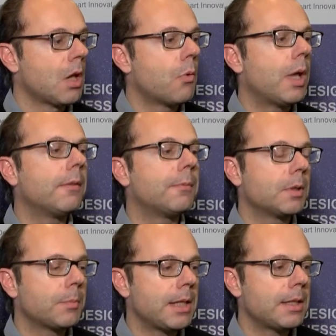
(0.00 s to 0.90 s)
Well,
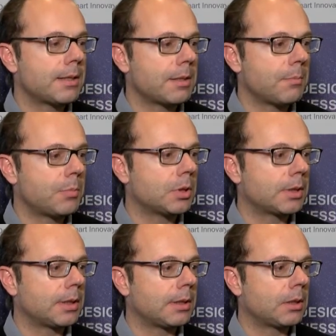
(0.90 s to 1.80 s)
for me it's
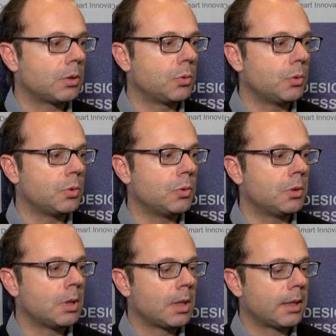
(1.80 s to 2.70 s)
important
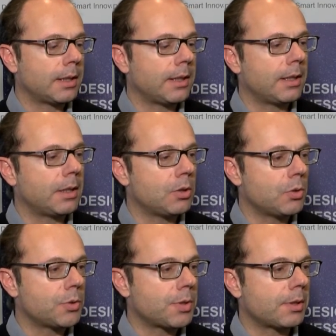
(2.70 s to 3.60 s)
to
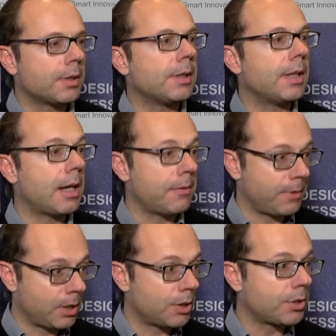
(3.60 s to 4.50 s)
use
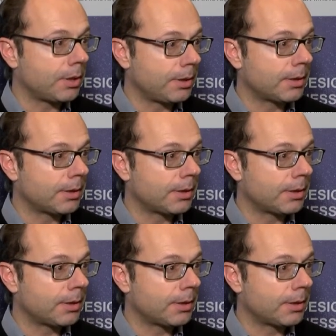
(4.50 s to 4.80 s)
diverge